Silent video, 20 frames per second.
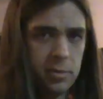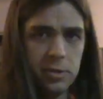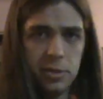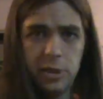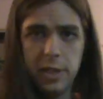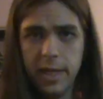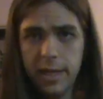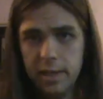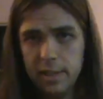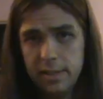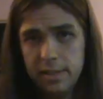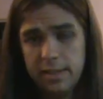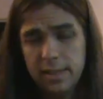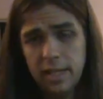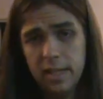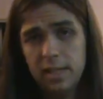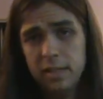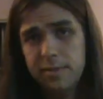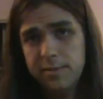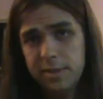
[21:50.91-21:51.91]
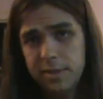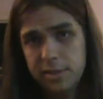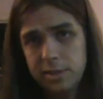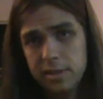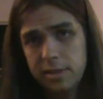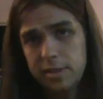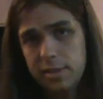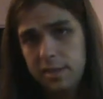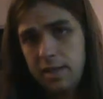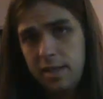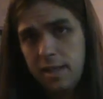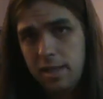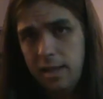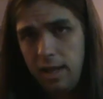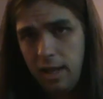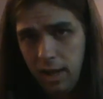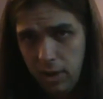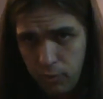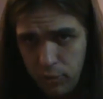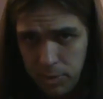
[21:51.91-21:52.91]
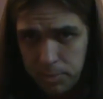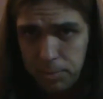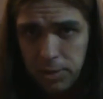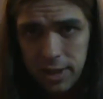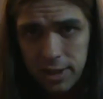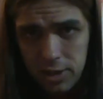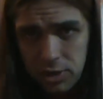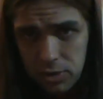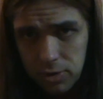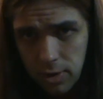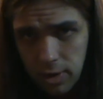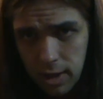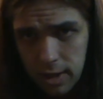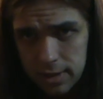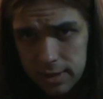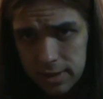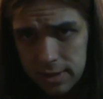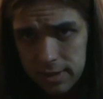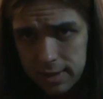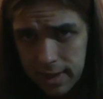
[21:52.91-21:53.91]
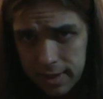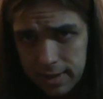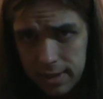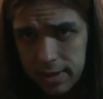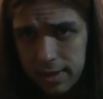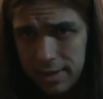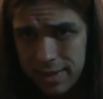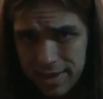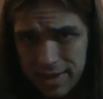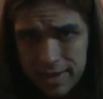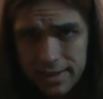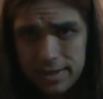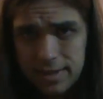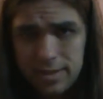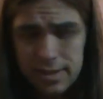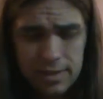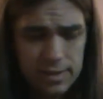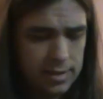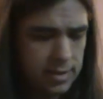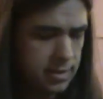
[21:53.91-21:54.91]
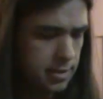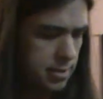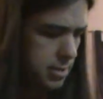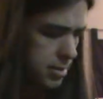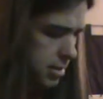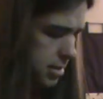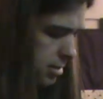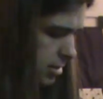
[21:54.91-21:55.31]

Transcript: And she had an Intellivision, and we played Tron's Deadly Discs,